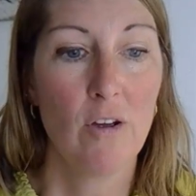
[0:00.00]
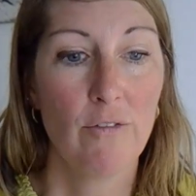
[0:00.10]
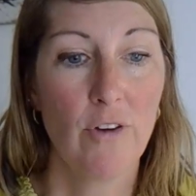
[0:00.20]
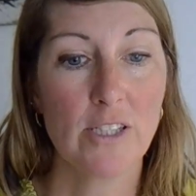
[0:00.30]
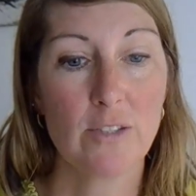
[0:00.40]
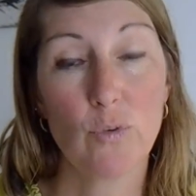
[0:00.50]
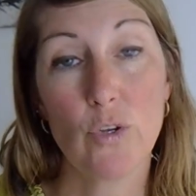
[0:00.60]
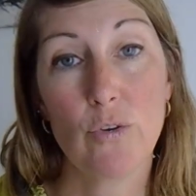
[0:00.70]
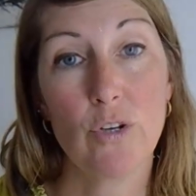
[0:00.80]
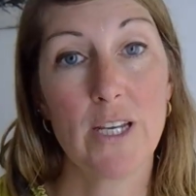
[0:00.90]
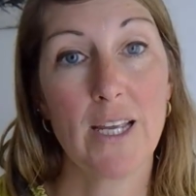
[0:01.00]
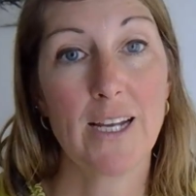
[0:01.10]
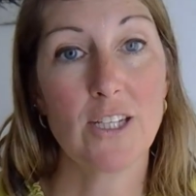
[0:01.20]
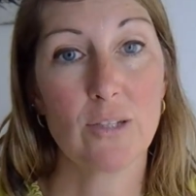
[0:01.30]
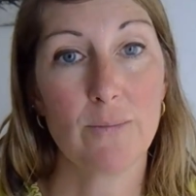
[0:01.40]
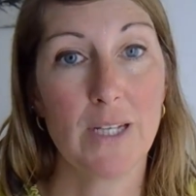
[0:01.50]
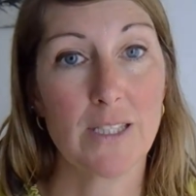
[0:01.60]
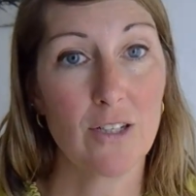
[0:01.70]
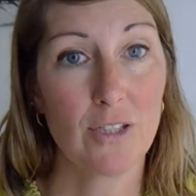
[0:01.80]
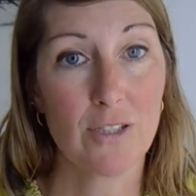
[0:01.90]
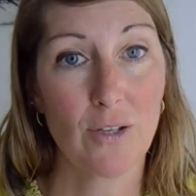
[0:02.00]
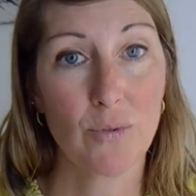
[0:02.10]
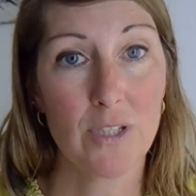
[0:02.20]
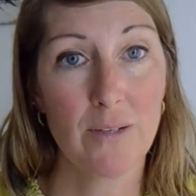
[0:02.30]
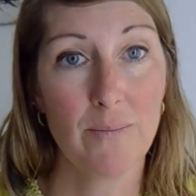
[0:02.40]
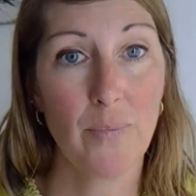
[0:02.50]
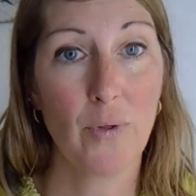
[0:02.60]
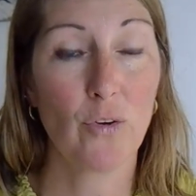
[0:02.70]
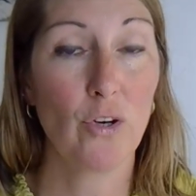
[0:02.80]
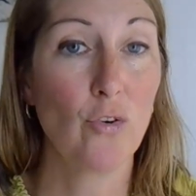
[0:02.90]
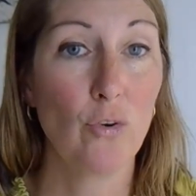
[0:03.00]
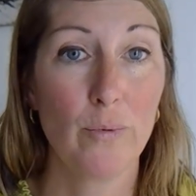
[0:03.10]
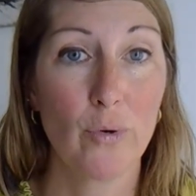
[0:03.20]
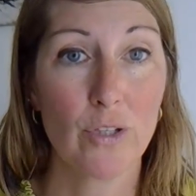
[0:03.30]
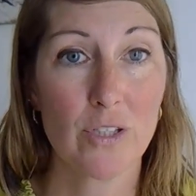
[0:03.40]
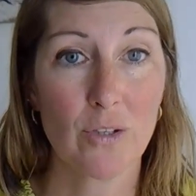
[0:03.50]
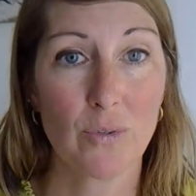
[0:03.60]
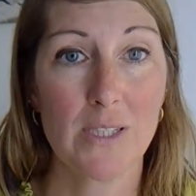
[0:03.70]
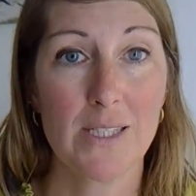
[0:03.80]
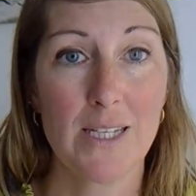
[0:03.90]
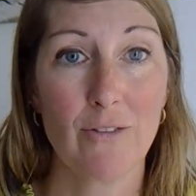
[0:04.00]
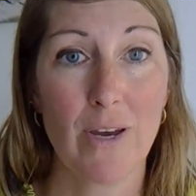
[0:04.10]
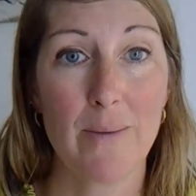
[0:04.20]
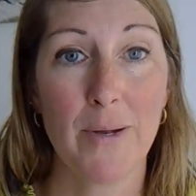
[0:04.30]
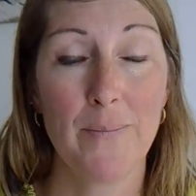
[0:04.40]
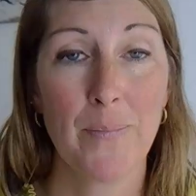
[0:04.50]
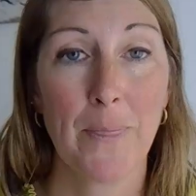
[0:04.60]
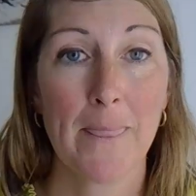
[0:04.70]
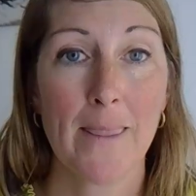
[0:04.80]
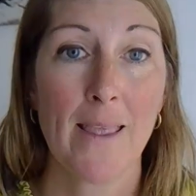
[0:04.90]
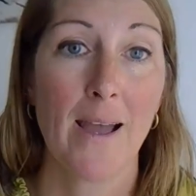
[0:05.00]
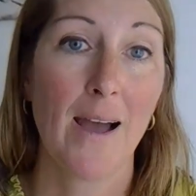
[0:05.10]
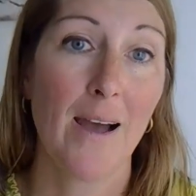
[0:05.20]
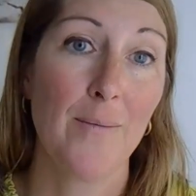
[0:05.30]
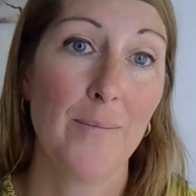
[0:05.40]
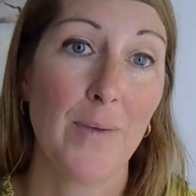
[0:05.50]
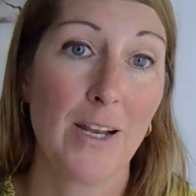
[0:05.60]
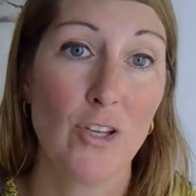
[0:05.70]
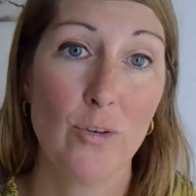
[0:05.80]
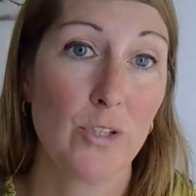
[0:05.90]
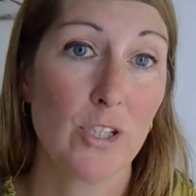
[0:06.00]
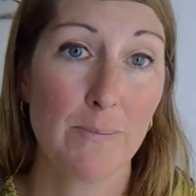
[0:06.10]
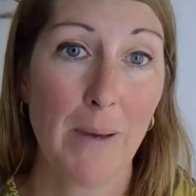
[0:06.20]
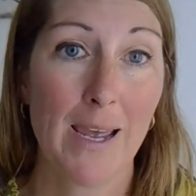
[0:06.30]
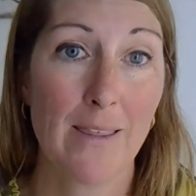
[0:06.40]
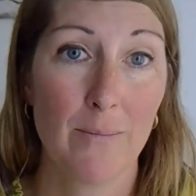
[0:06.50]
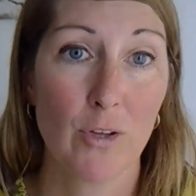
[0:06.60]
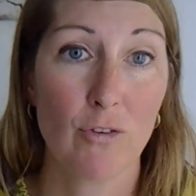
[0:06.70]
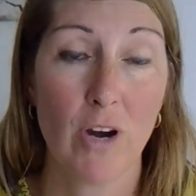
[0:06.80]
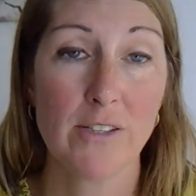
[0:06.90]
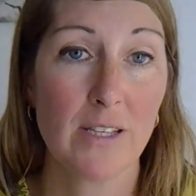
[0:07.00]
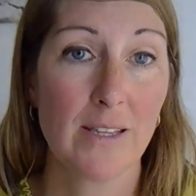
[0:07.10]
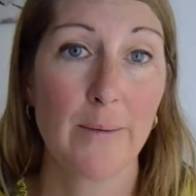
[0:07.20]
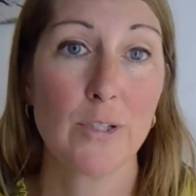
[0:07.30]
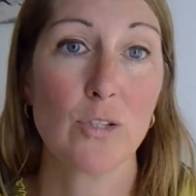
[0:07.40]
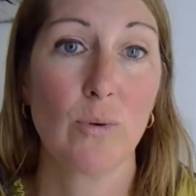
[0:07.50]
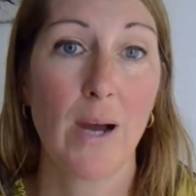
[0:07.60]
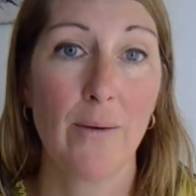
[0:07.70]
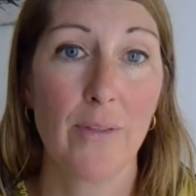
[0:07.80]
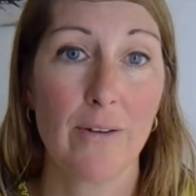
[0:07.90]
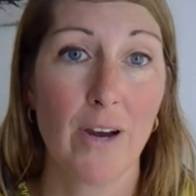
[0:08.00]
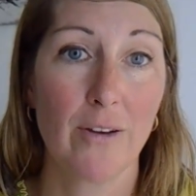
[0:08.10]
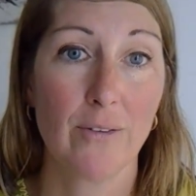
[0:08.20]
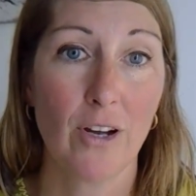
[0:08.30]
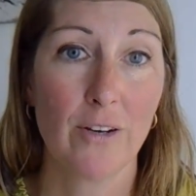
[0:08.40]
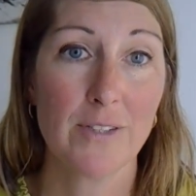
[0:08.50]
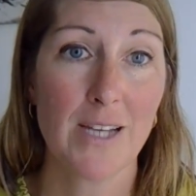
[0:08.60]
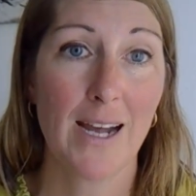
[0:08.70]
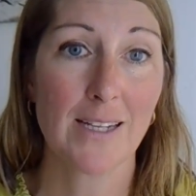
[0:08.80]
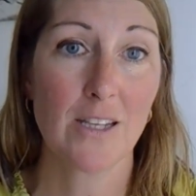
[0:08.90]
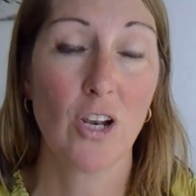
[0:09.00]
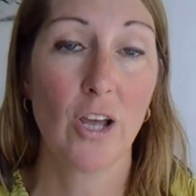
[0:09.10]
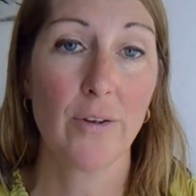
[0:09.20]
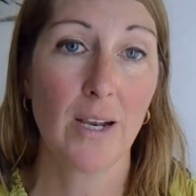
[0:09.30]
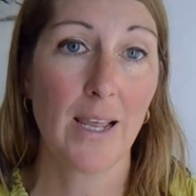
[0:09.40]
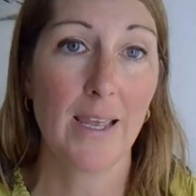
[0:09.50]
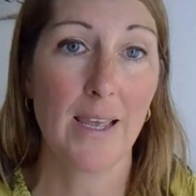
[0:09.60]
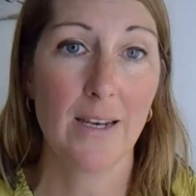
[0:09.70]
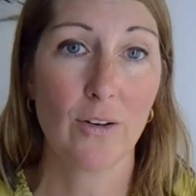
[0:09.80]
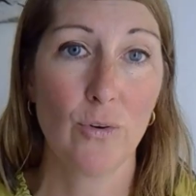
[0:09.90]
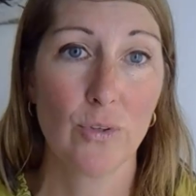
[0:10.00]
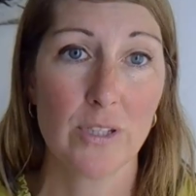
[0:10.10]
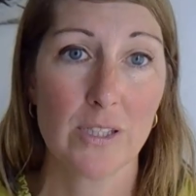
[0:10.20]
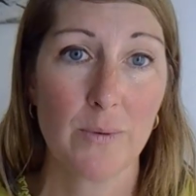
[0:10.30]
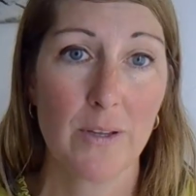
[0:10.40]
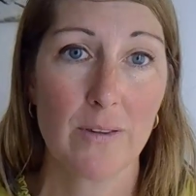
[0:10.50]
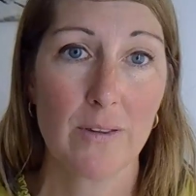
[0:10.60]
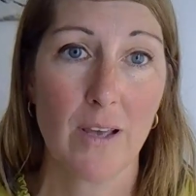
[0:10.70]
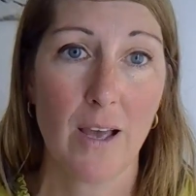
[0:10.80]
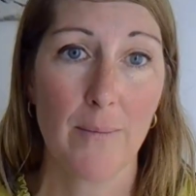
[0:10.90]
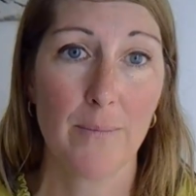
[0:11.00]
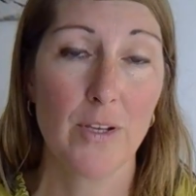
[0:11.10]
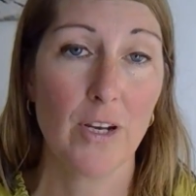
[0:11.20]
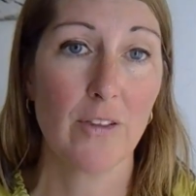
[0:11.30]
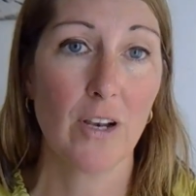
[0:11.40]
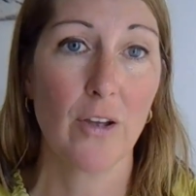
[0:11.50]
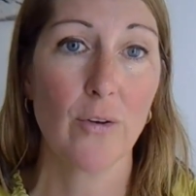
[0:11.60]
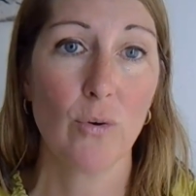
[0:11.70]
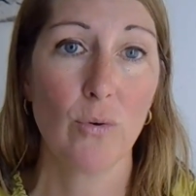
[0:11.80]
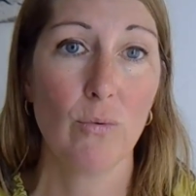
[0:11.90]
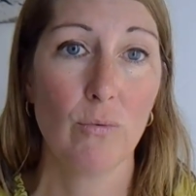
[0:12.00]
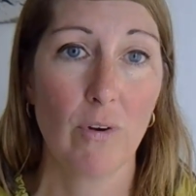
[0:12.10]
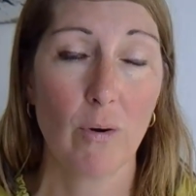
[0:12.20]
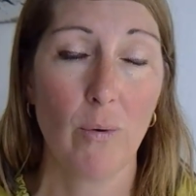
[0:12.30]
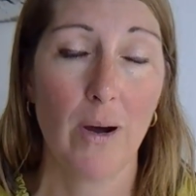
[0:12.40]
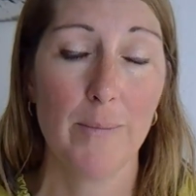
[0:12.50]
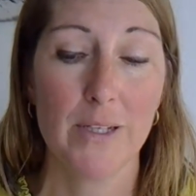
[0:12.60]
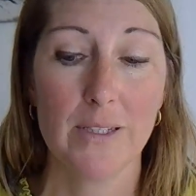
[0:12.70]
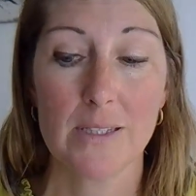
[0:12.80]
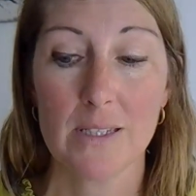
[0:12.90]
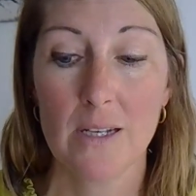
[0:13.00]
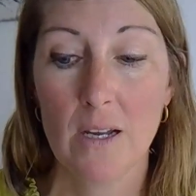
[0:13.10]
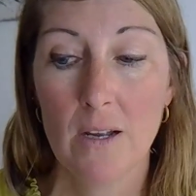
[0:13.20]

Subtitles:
first of all, you could engage them as a consultant on a normal consultancy agreement, and you would just pay them the gross and they would sort out their own kind of tax locally in accordance with the local requirements.